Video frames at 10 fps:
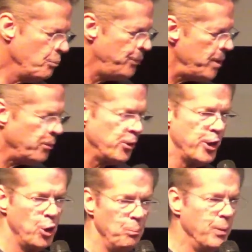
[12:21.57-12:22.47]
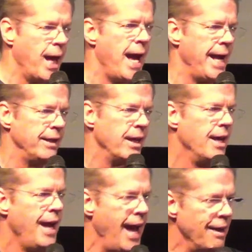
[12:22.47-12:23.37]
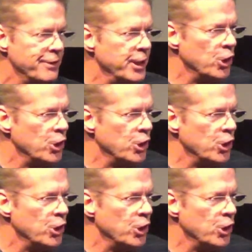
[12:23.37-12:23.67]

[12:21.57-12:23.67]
people that are blind have an